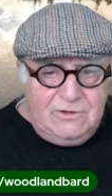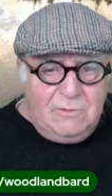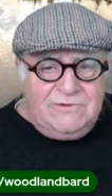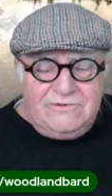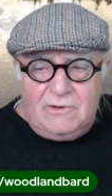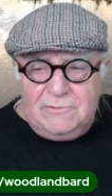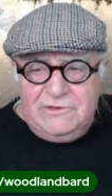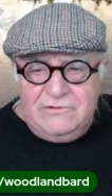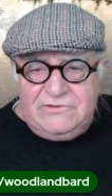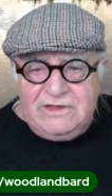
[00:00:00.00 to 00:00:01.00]
humans
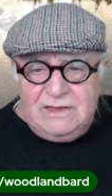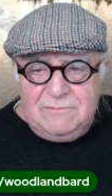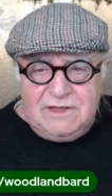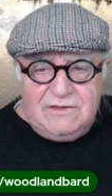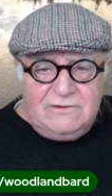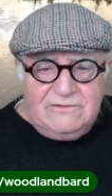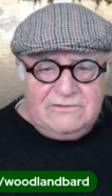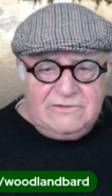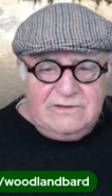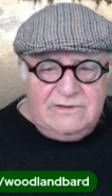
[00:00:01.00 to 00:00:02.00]
stopped using it
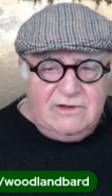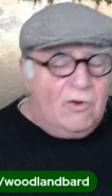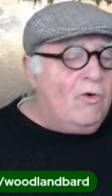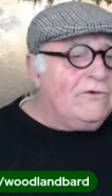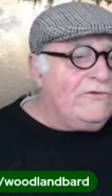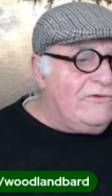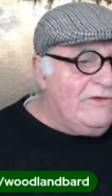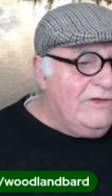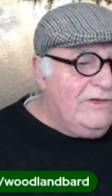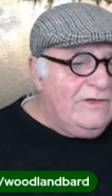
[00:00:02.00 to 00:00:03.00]
because uh, a horse
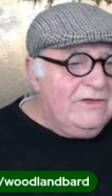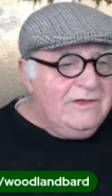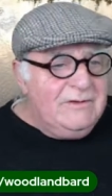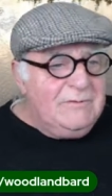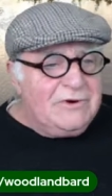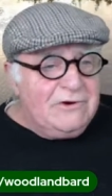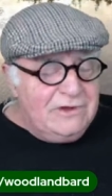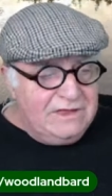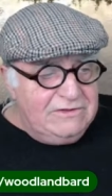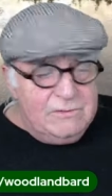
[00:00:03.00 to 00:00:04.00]

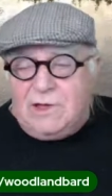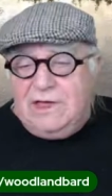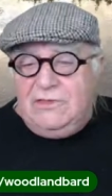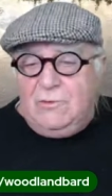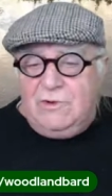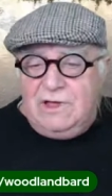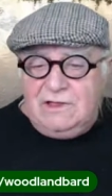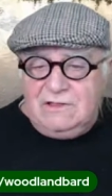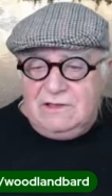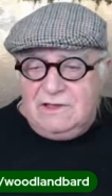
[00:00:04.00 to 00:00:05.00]
broke in to buy the
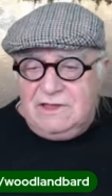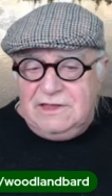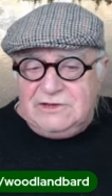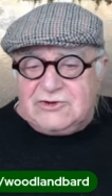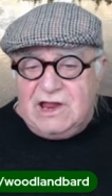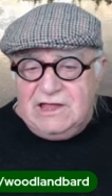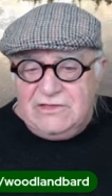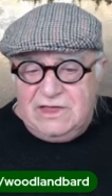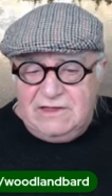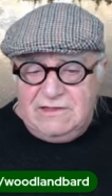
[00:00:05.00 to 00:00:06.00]
well, and it drank
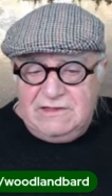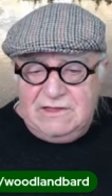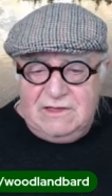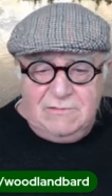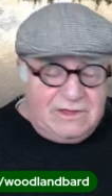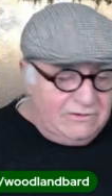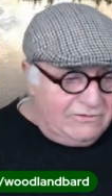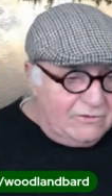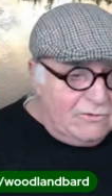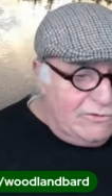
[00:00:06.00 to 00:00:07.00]
there
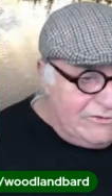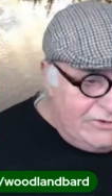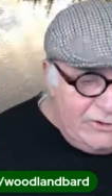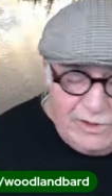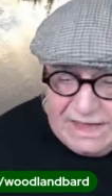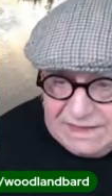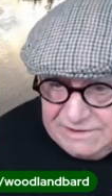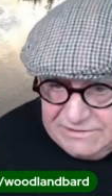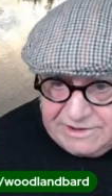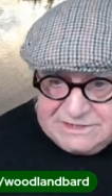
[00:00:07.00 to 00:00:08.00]
because the horse knew it
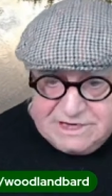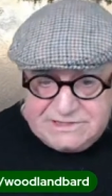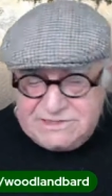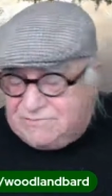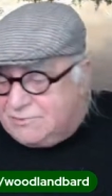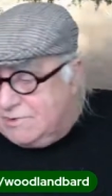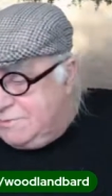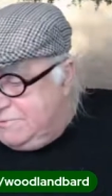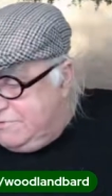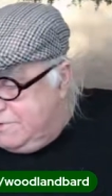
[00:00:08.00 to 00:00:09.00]
had a digestive
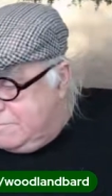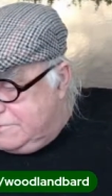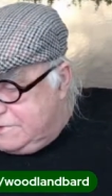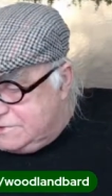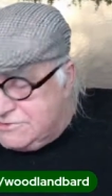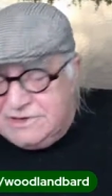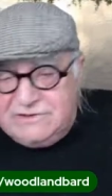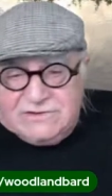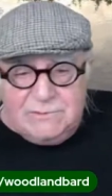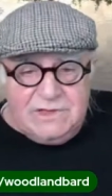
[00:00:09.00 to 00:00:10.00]
problem, so it wanted to
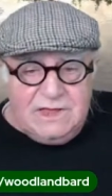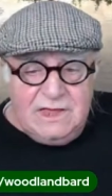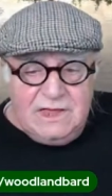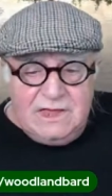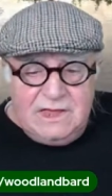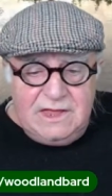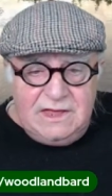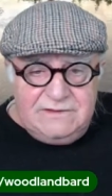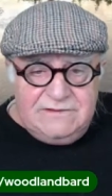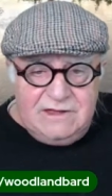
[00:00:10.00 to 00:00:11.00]
drink something
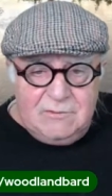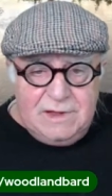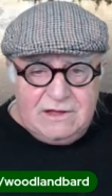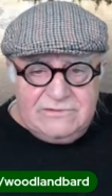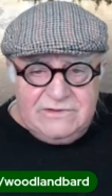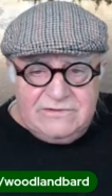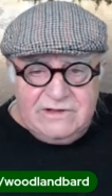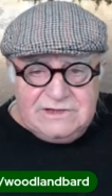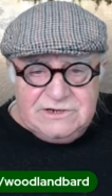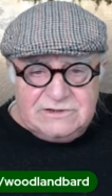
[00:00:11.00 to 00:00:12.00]
uh, to help out its
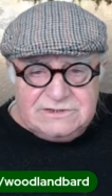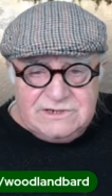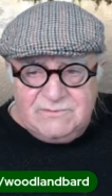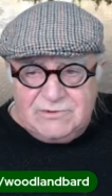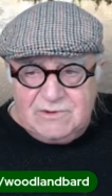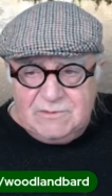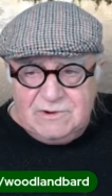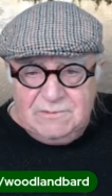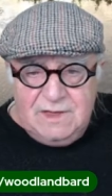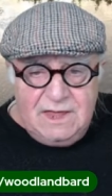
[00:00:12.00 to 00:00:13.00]
digestive
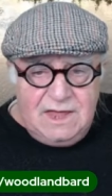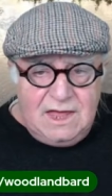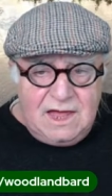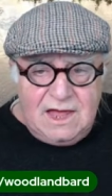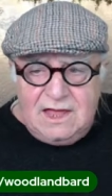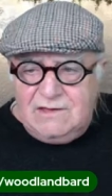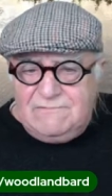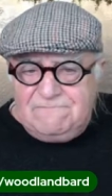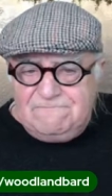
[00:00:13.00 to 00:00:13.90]
problem. Uh,